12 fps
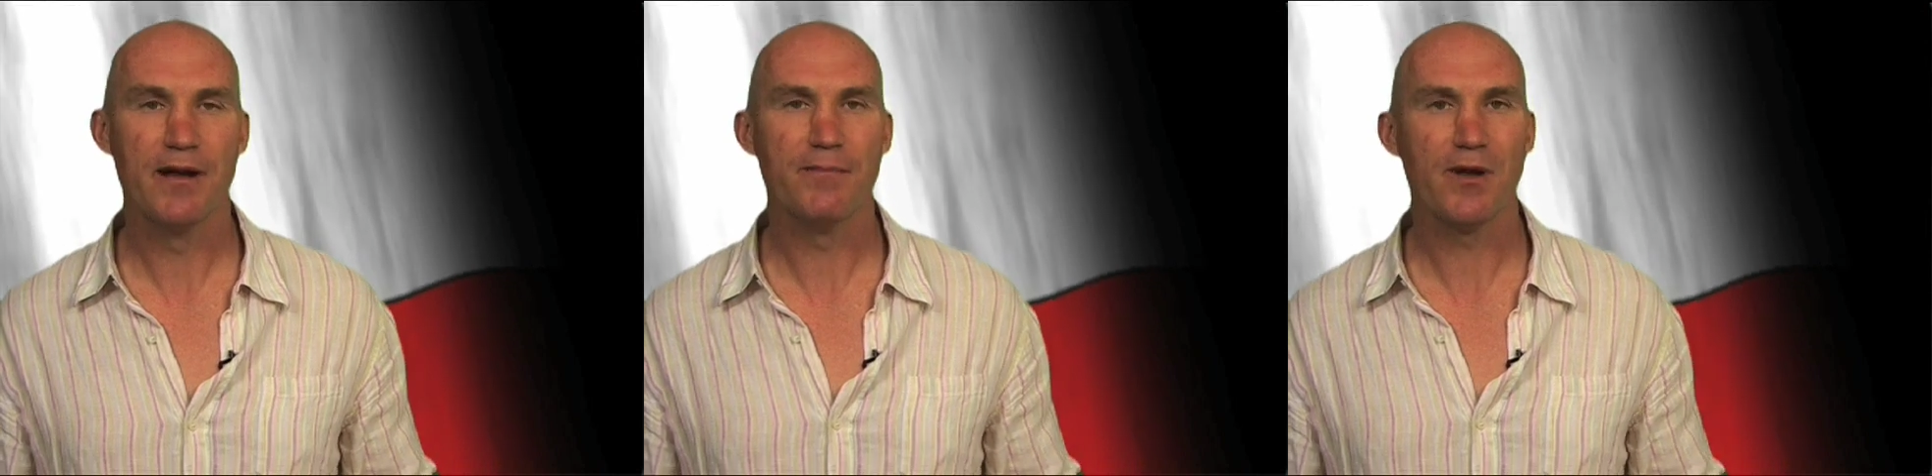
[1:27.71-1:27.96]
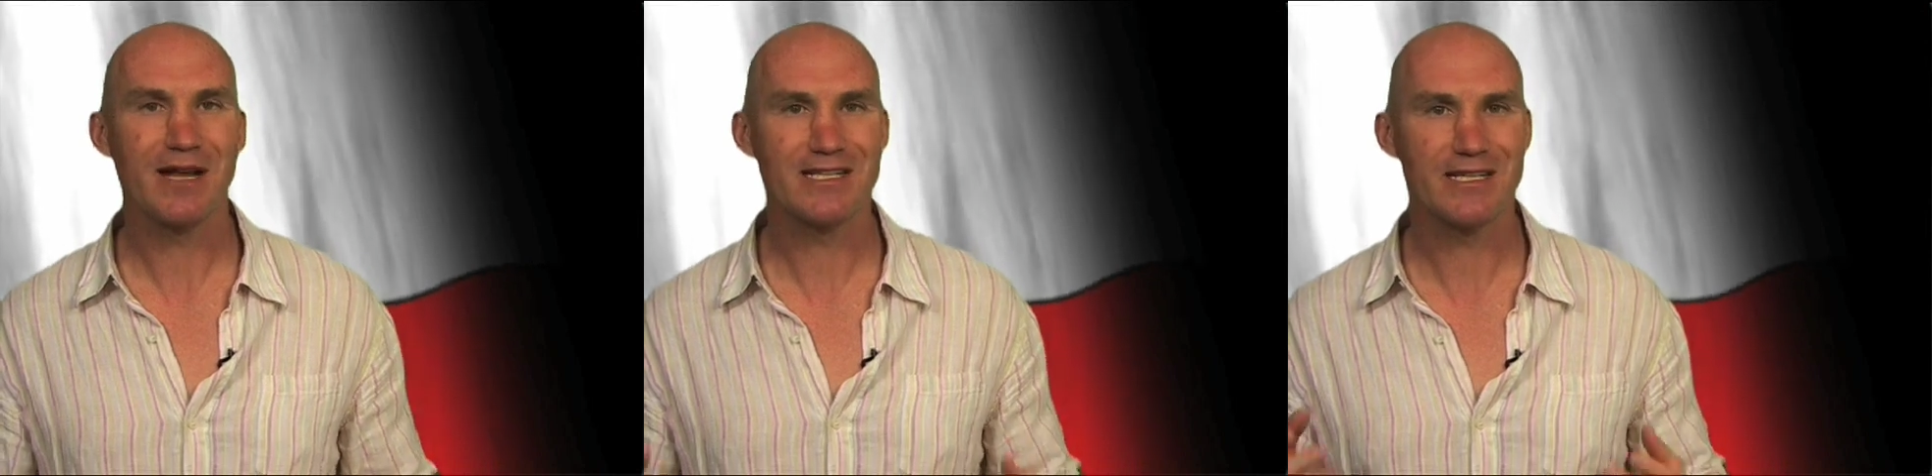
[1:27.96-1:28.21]

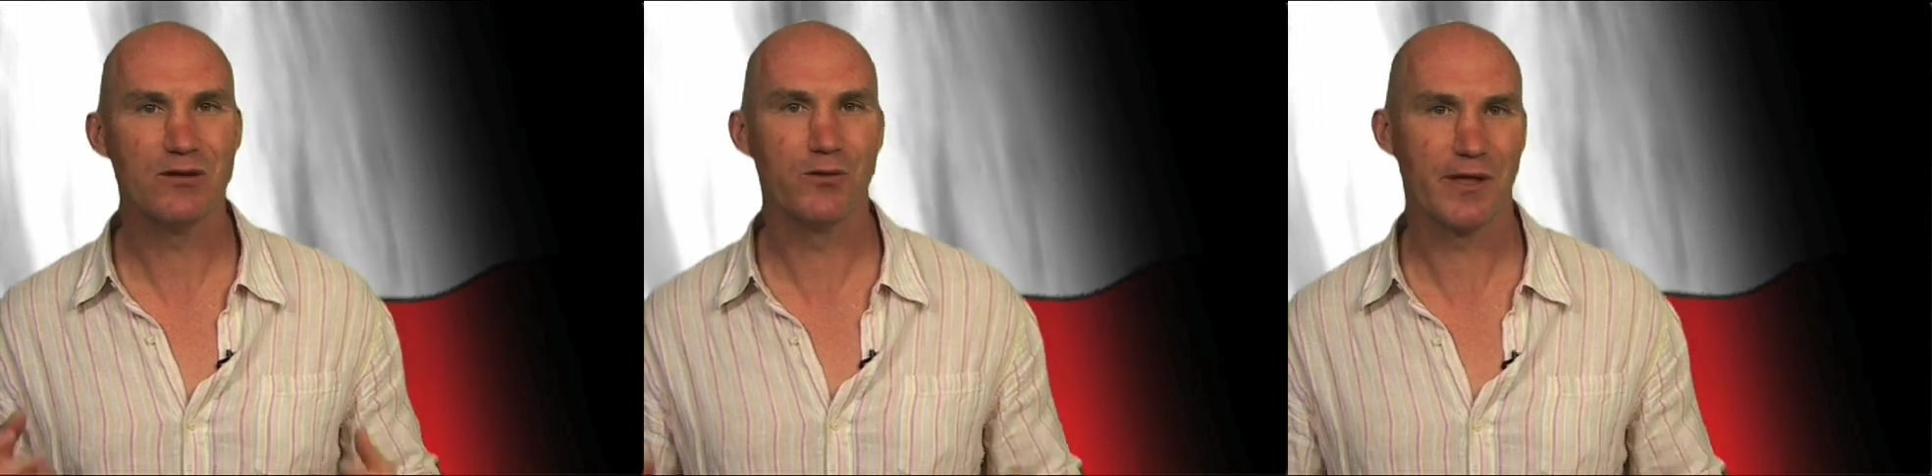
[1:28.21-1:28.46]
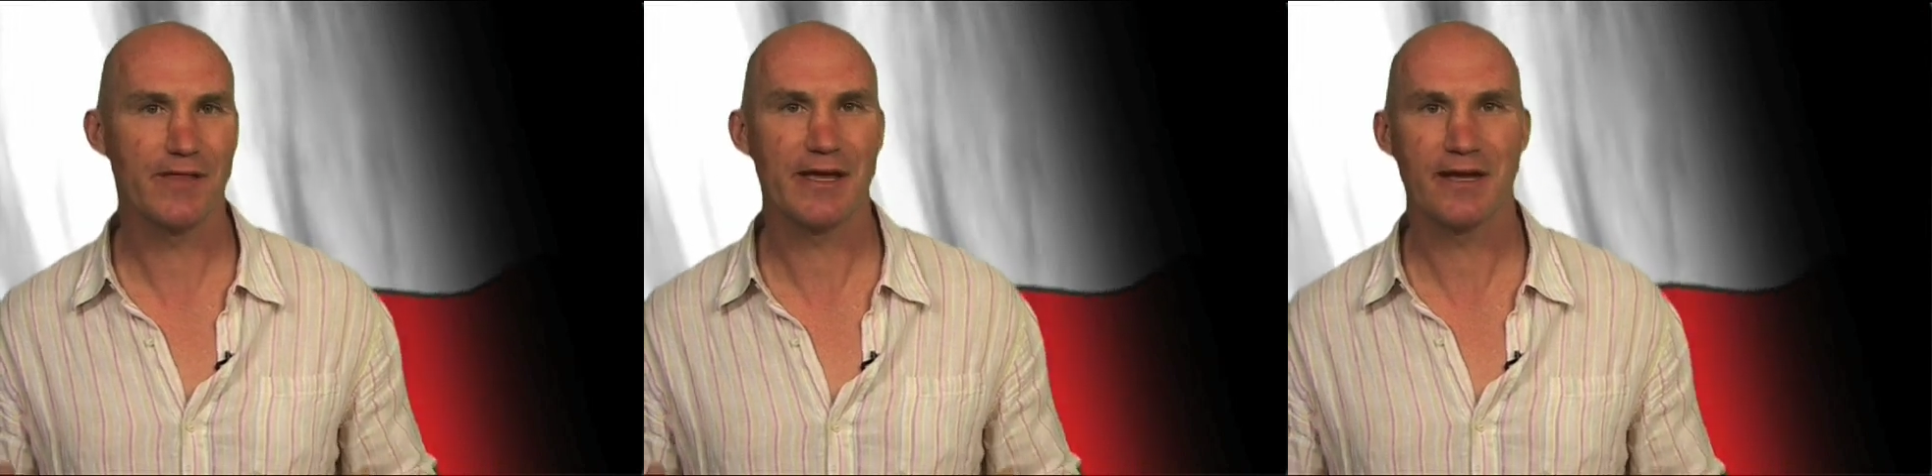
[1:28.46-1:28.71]
but I still
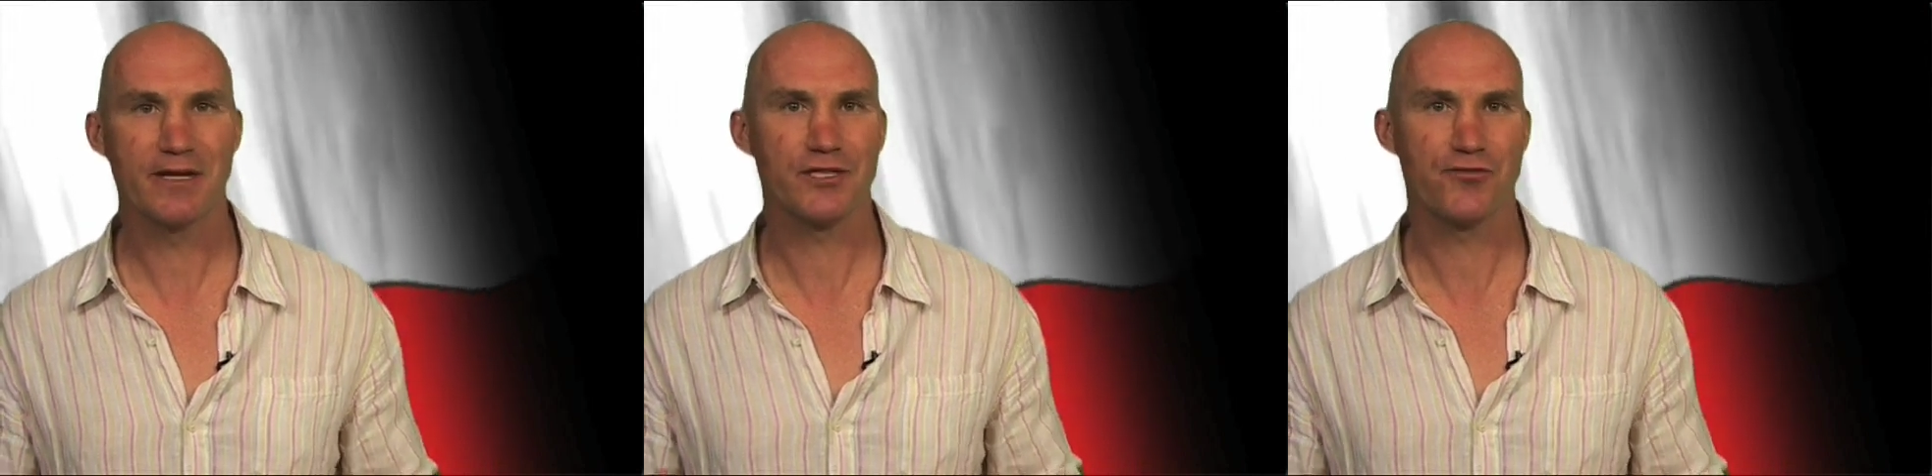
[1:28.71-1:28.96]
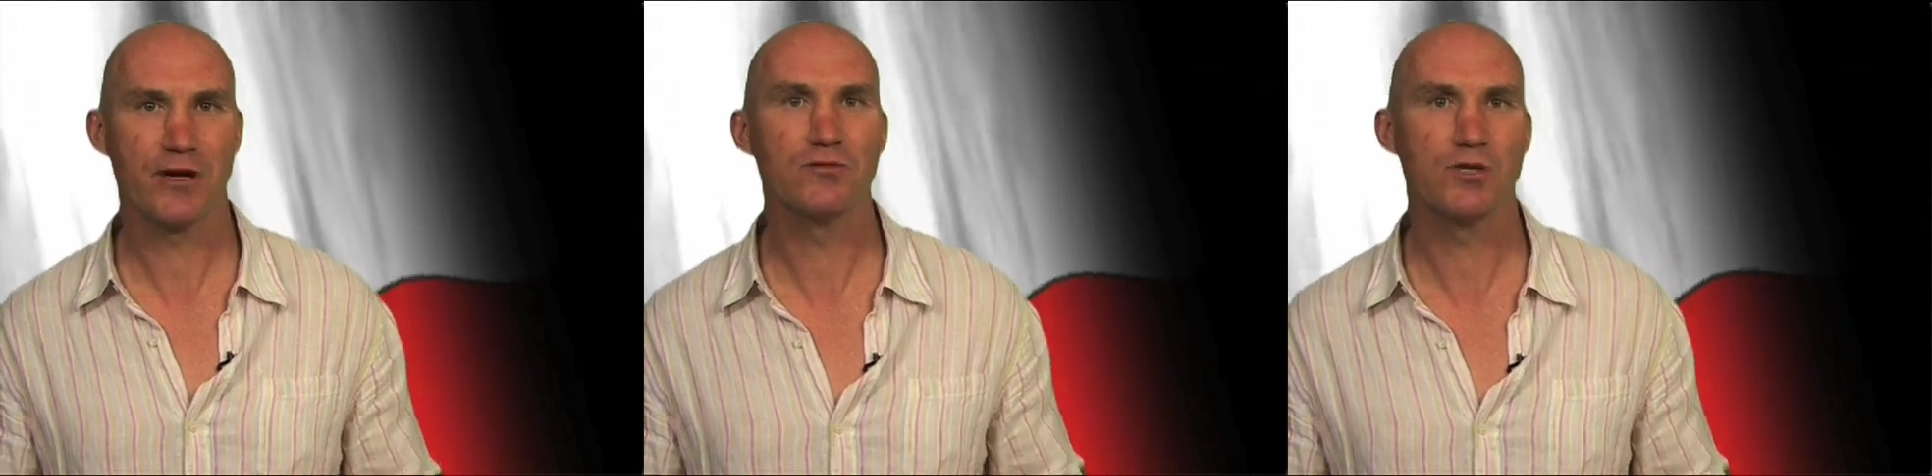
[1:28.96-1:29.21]
think they're going to
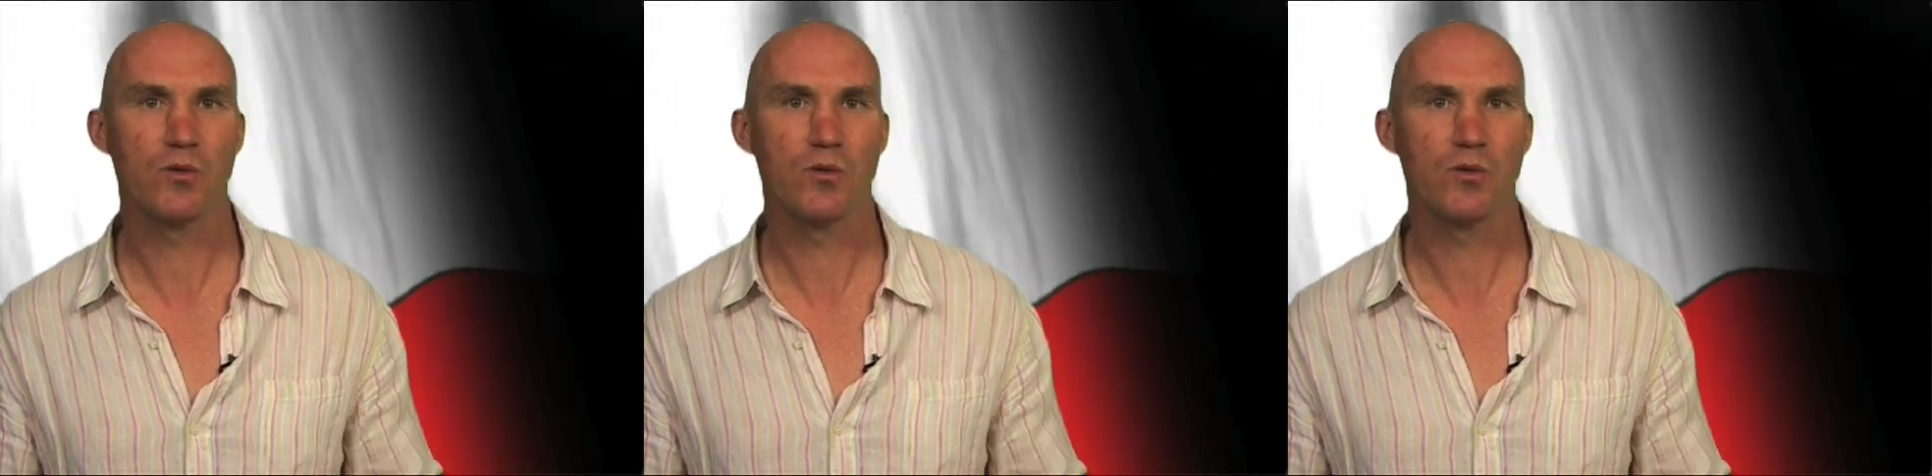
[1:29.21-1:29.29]
struggle to